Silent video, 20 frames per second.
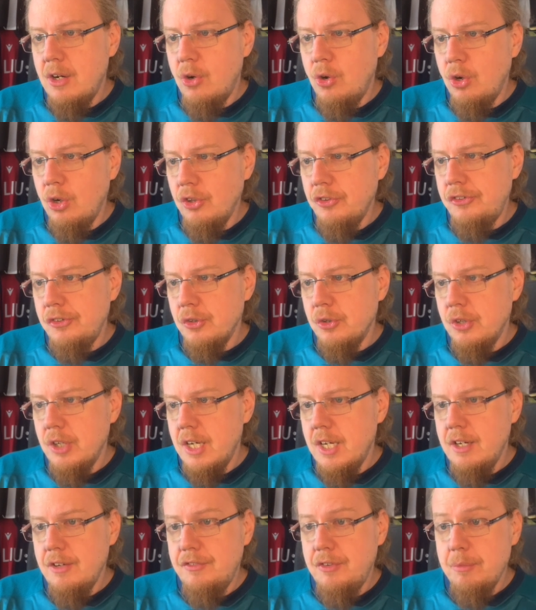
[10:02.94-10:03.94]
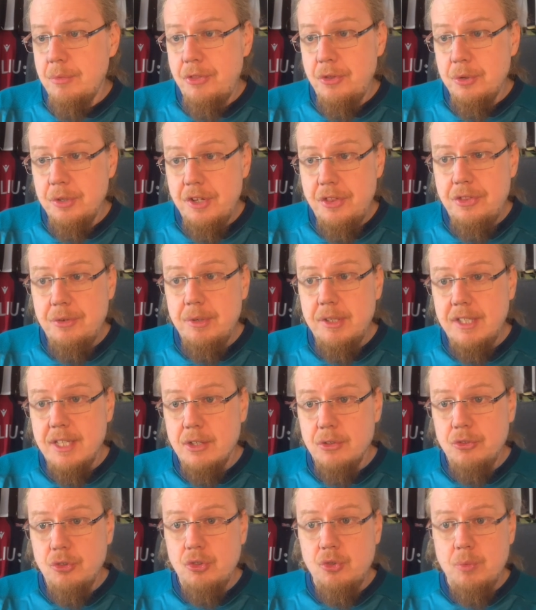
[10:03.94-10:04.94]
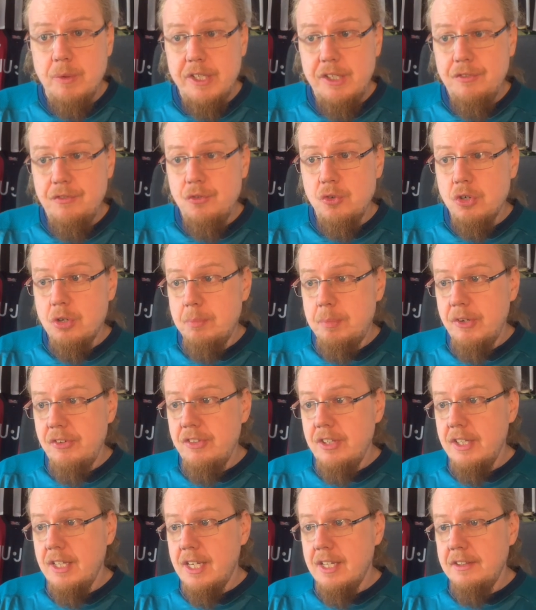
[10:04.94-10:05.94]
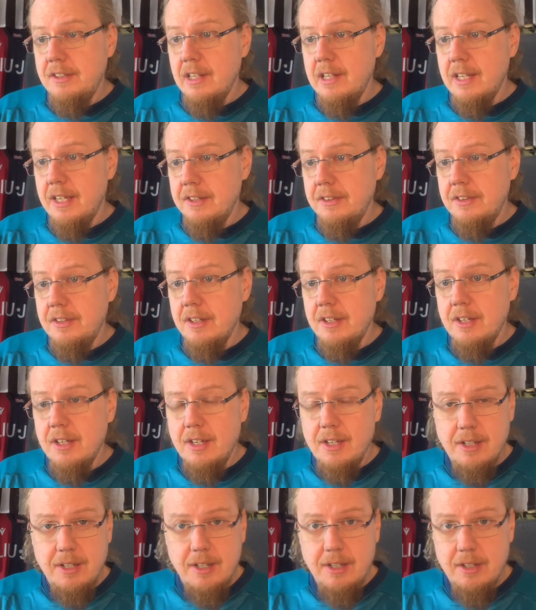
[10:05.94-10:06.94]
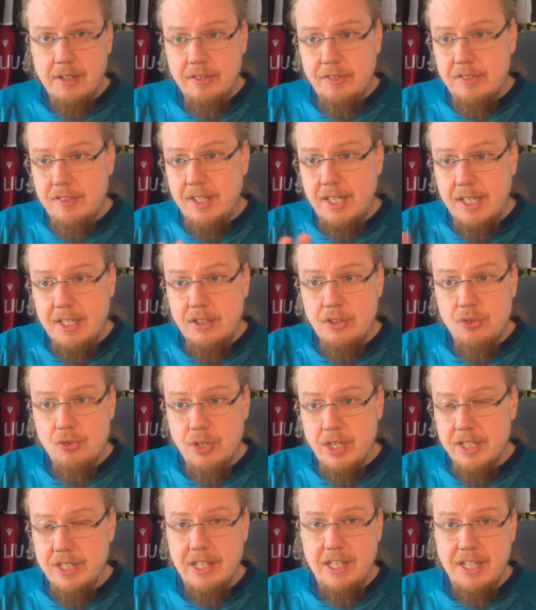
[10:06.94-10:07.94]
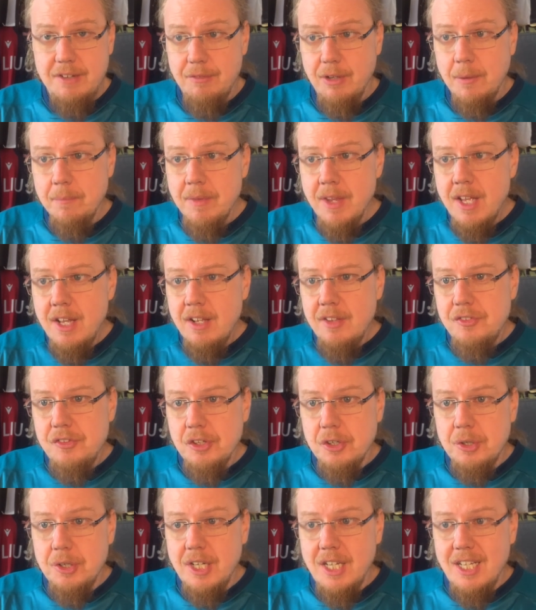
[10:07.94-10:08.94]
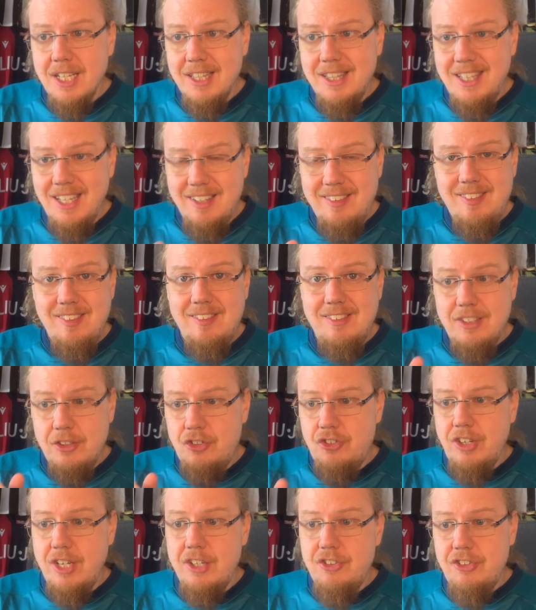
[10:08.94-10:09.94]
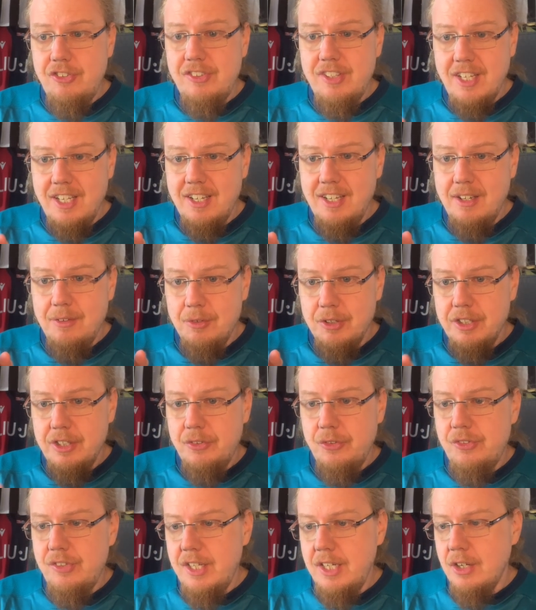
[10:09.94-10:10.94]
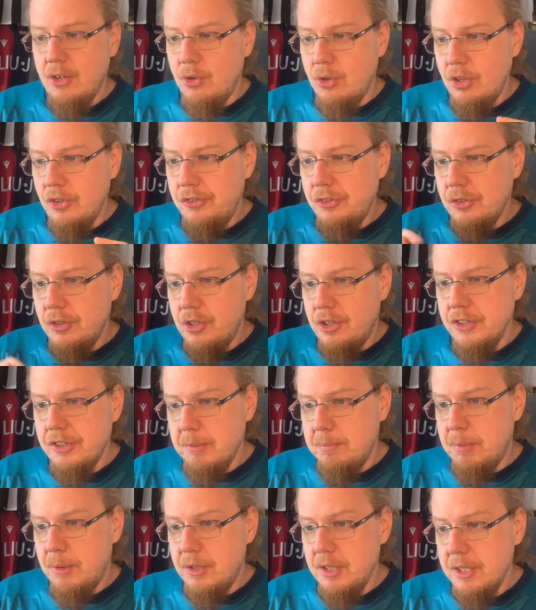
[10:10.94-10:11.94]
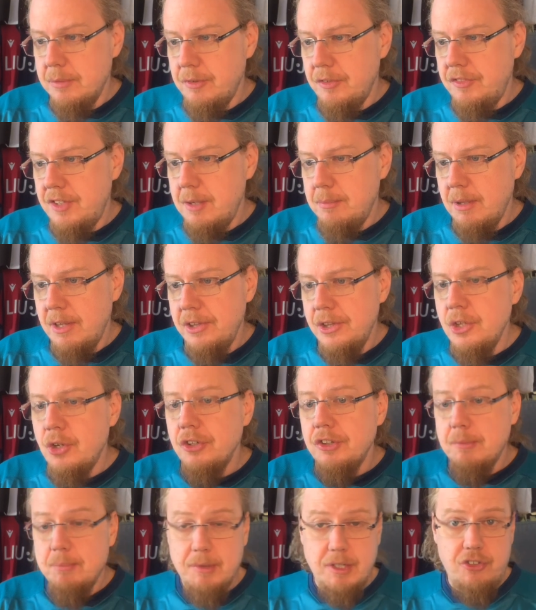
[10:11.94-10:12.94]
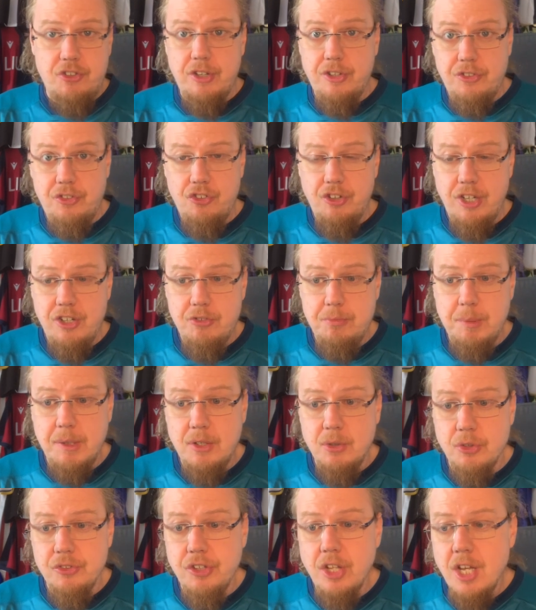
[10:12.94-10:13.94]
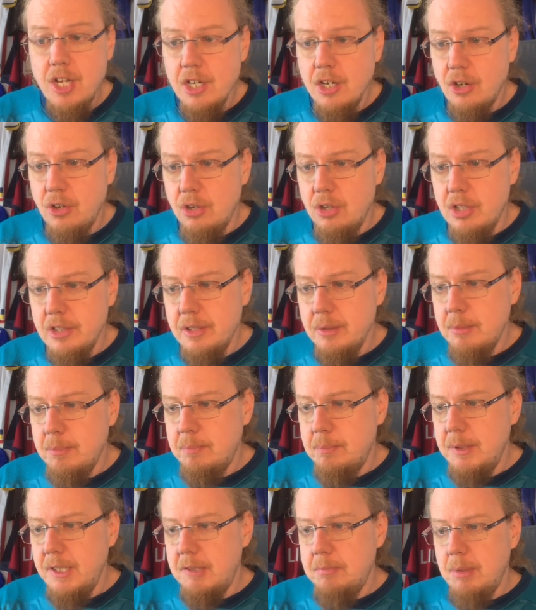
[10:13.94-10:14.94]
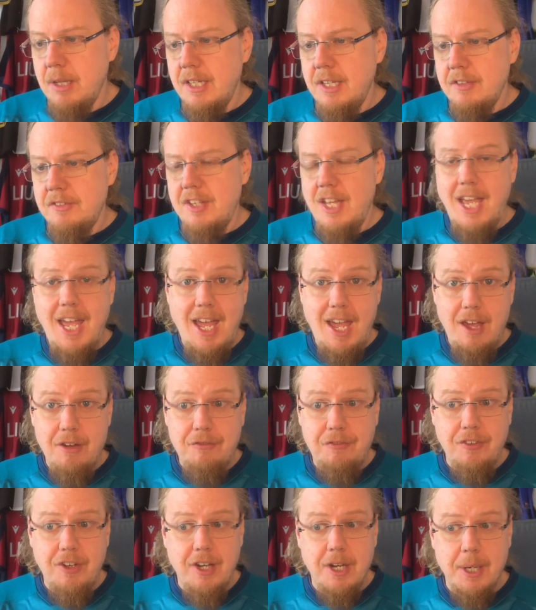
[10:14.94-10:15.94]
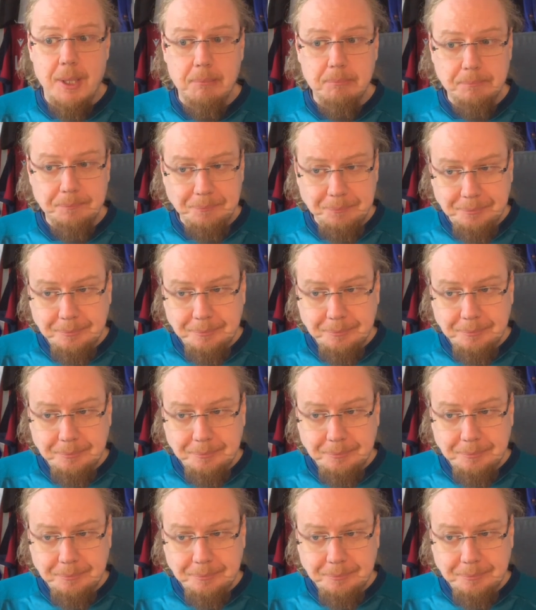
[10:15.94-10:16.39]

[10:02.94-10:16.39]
also uh, from 33 down to 24%. Atalanta uh, staying rather level. So this is the changes I wanted to say. Also on the bottom of the table, not much has changed because all the big players have um,